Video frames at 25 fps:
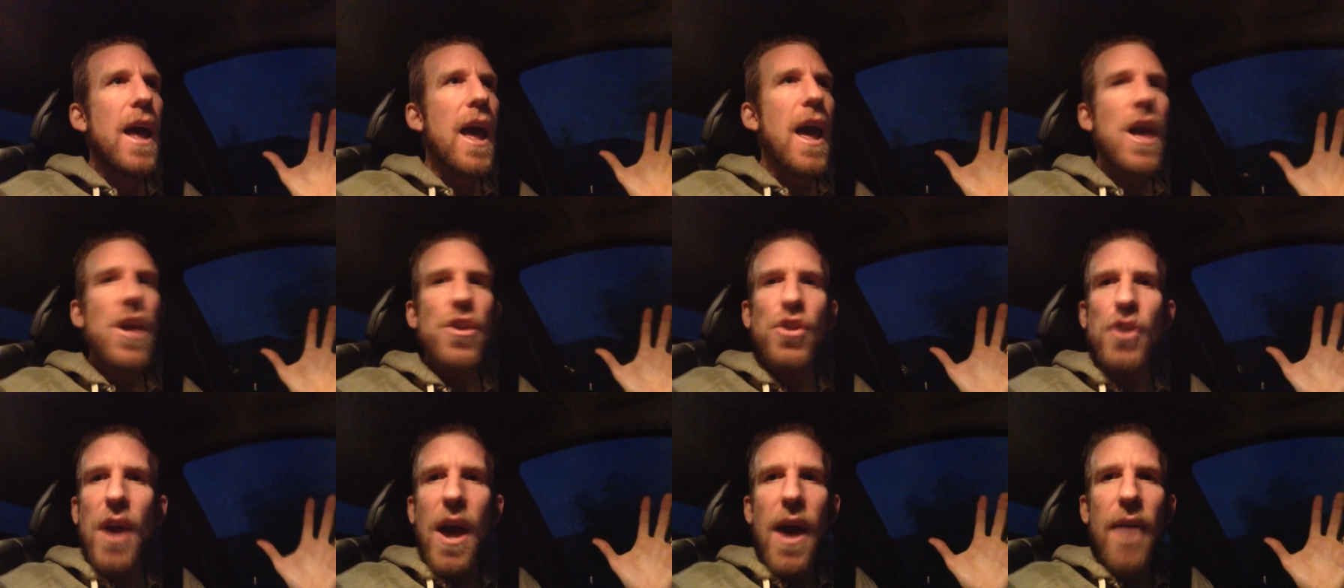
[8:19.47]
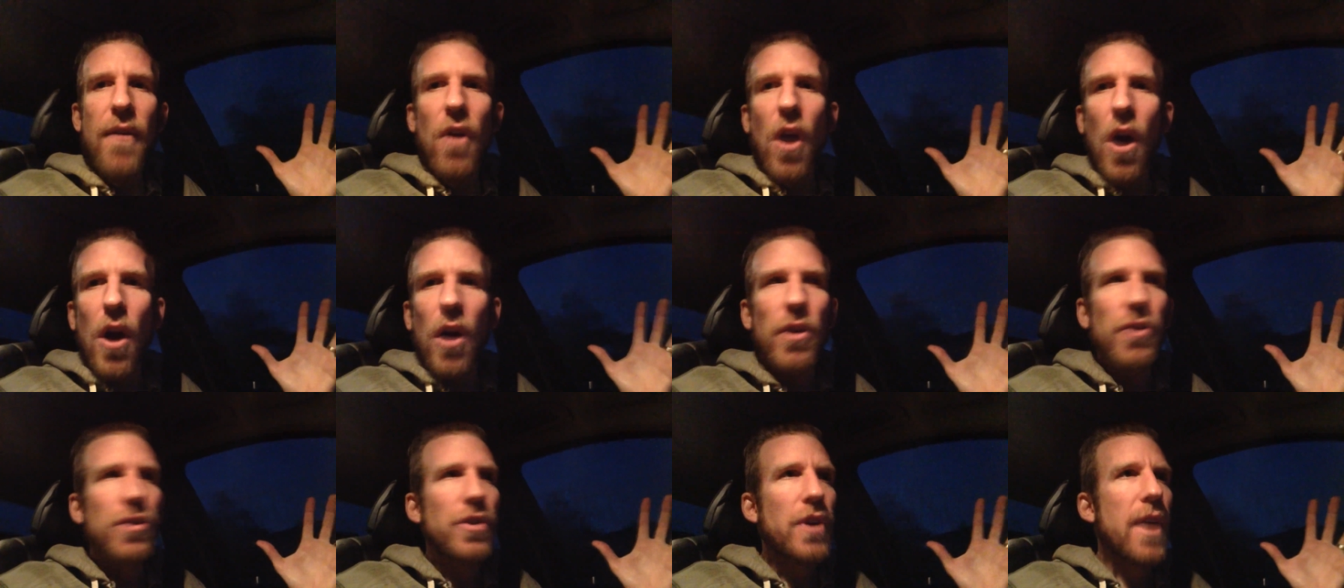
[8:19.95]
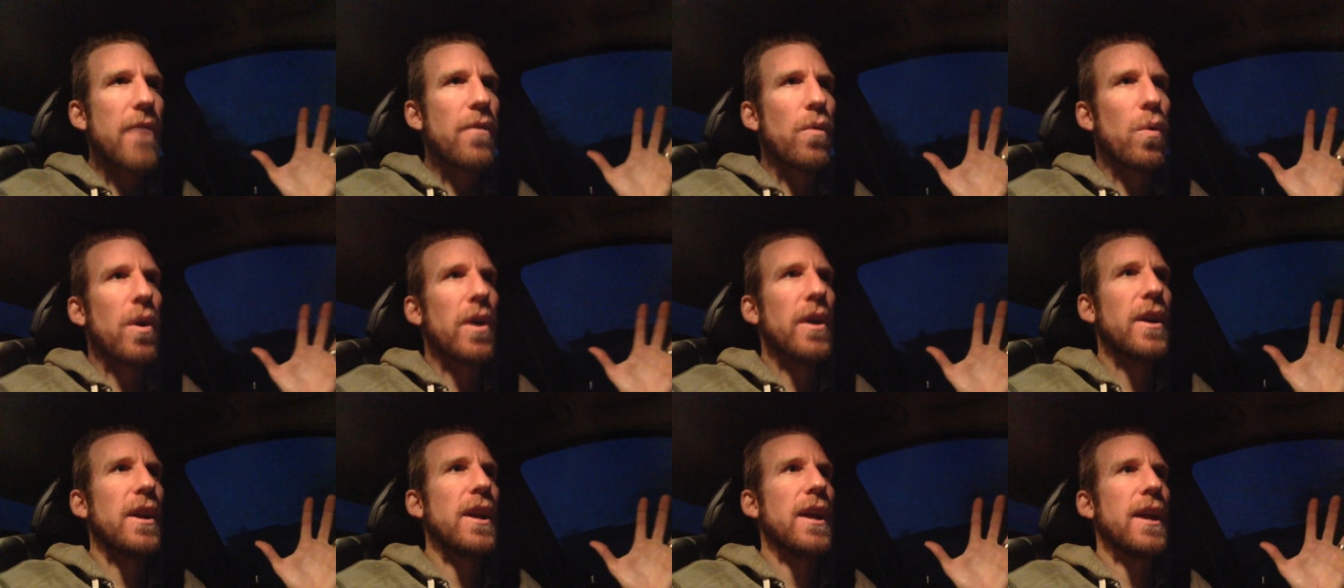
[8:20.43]
and you have a hard drive
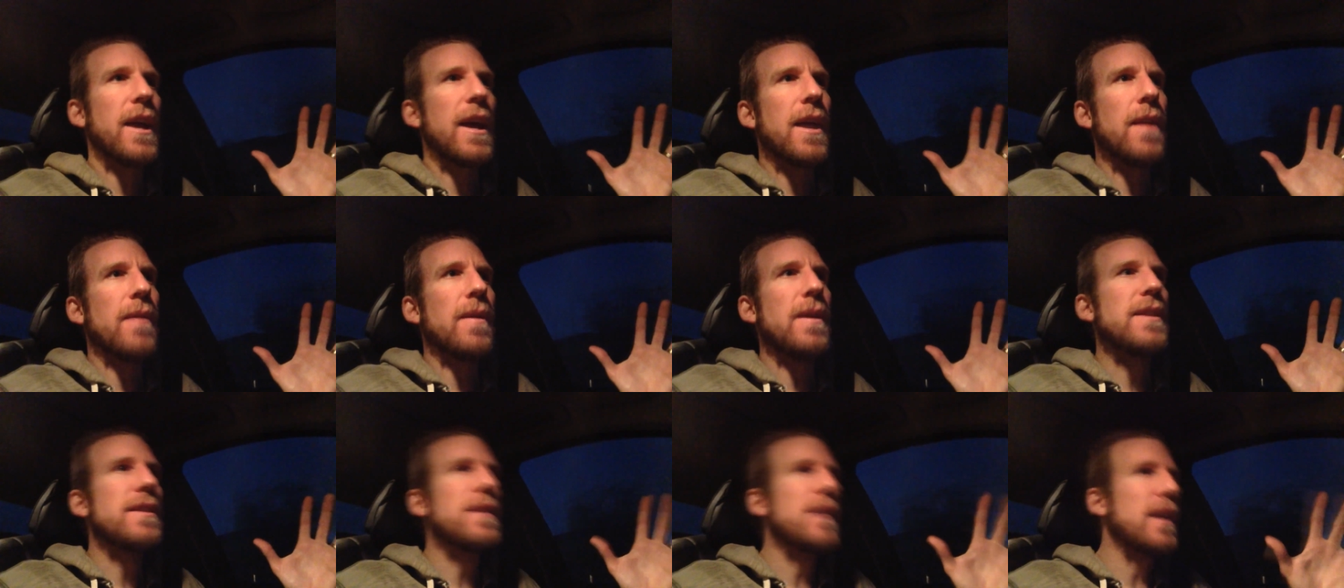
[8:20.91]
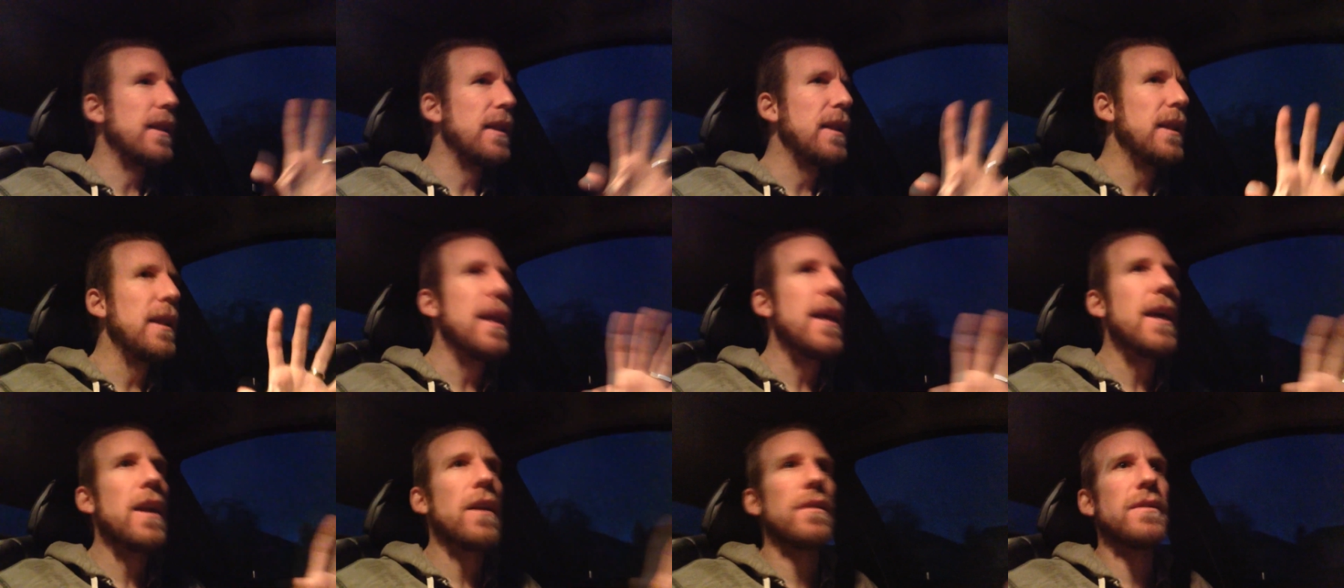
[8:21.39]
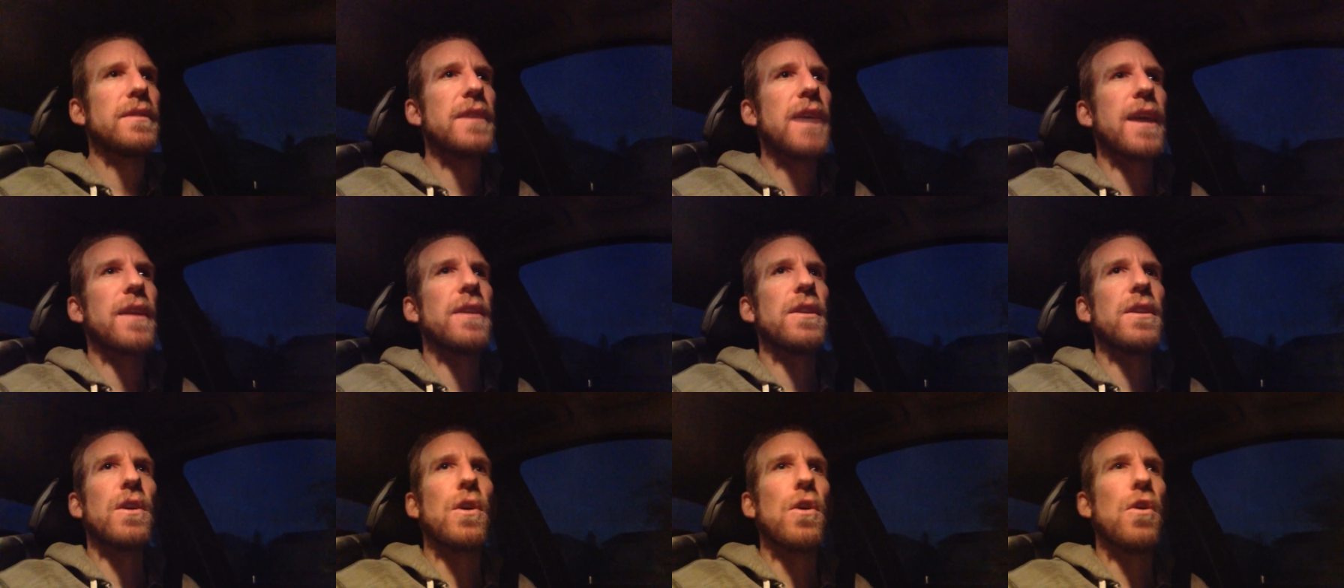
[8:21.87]
working again. It's a little
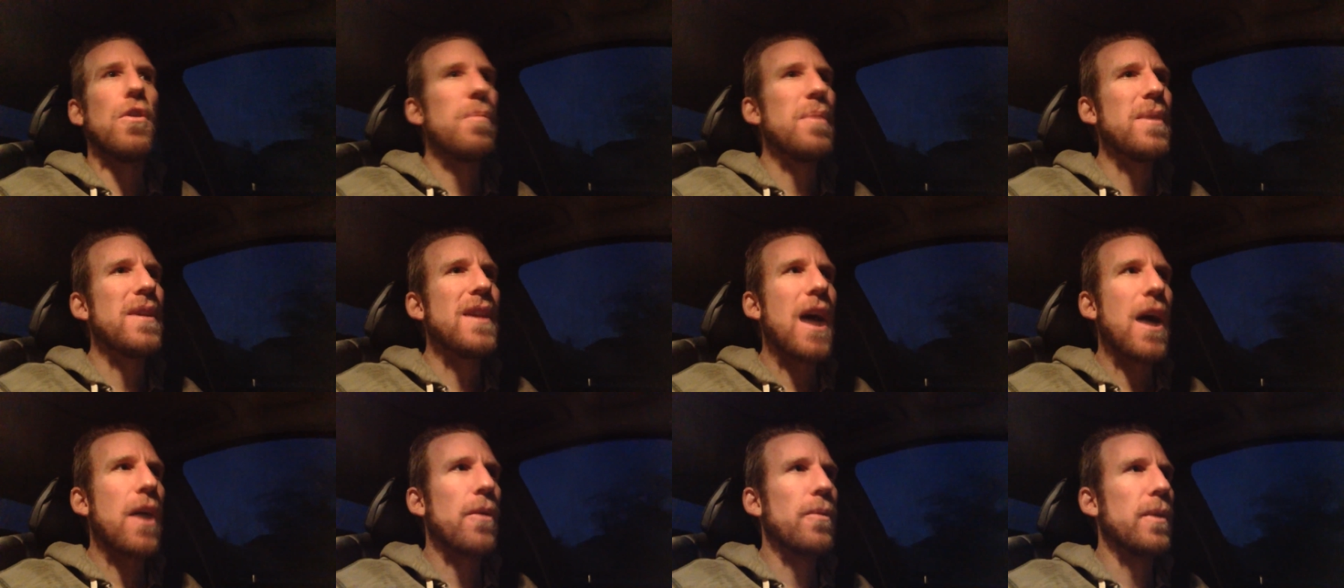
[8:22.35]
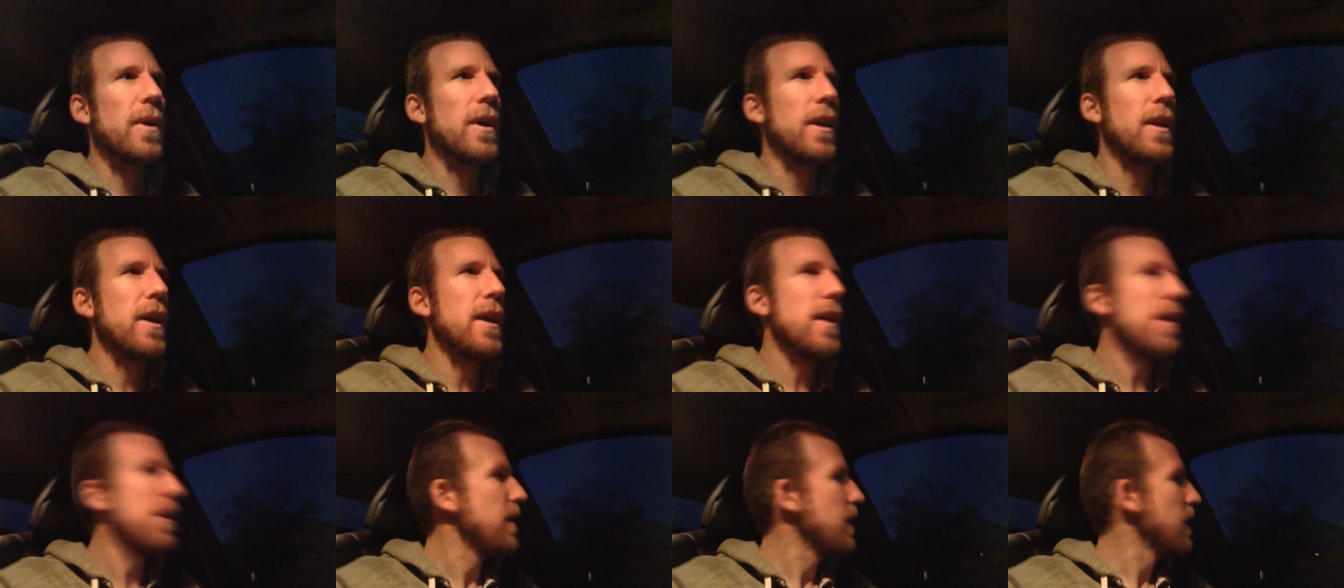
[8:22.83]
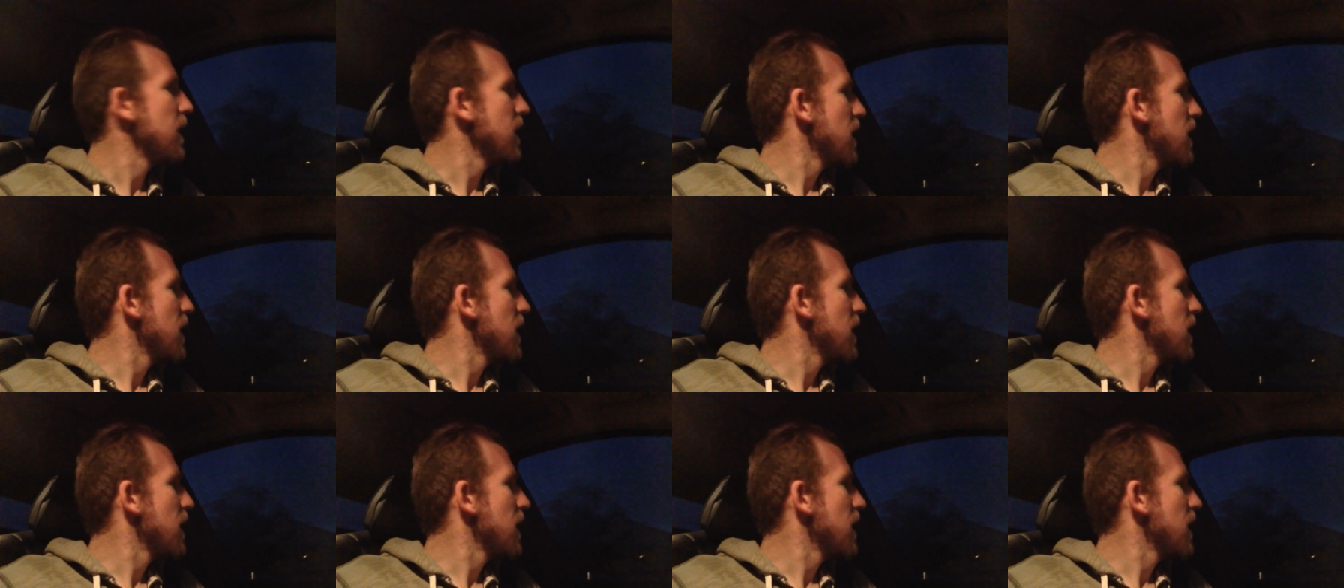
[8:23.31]
technical, but not really.